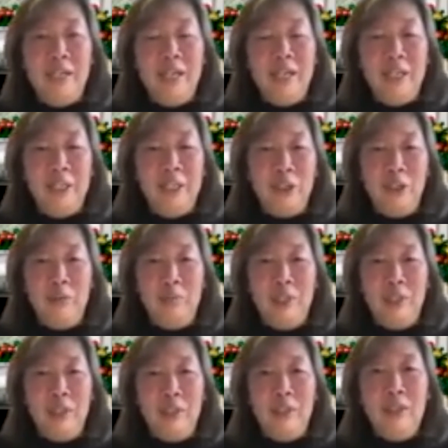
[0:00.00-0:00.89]
that has not
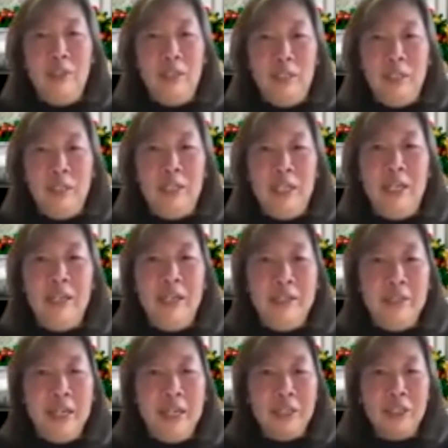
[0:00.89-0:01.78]
been, and
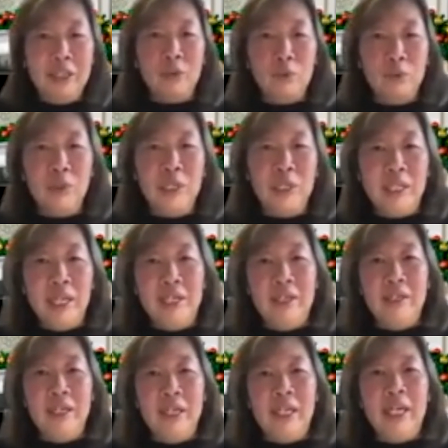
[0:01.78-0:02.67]
that is the ruling
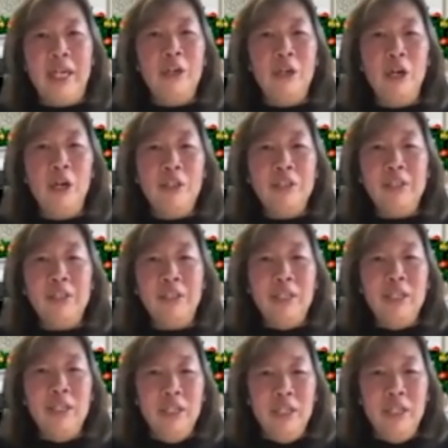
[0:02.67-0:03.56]
that they cannot
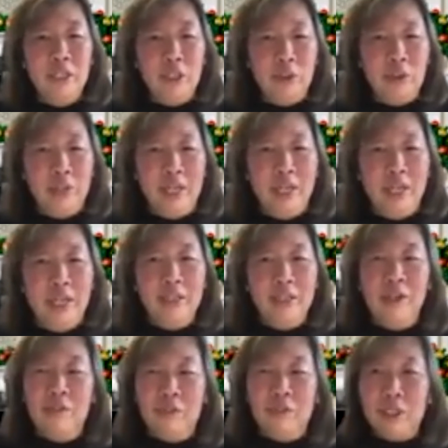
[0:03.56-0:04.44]
do that.
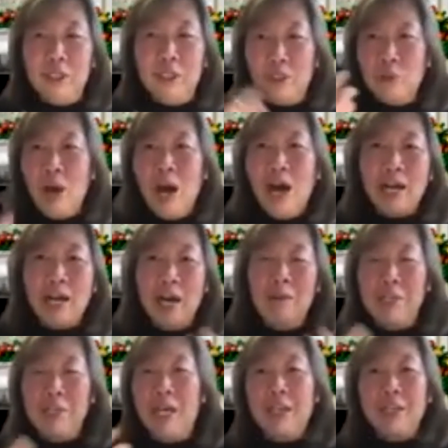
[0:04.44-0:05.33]
And of course,
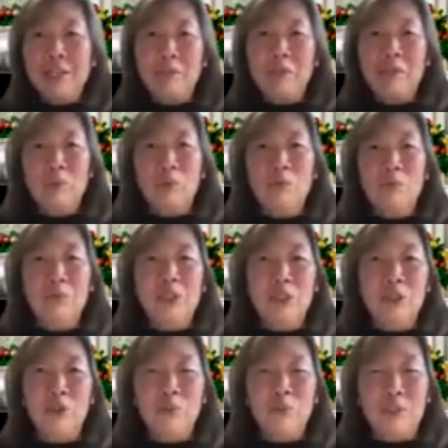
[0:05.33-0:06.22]
Suhakam and some of the
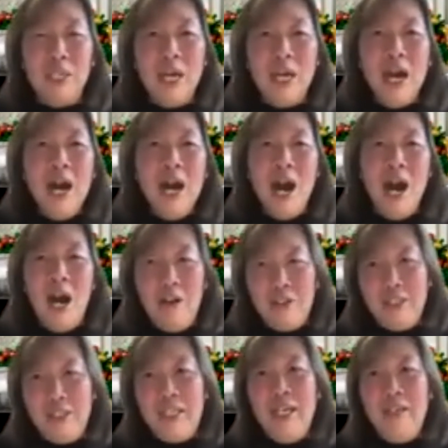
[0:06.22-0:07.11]
women's groups
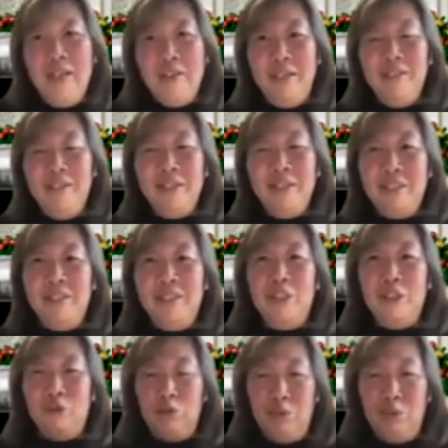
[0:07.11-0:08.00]
are saying that this is
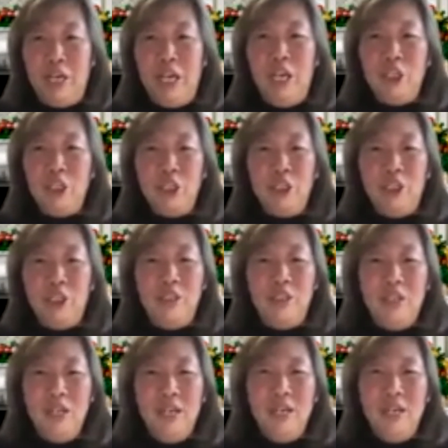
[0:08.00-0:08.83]
discrimination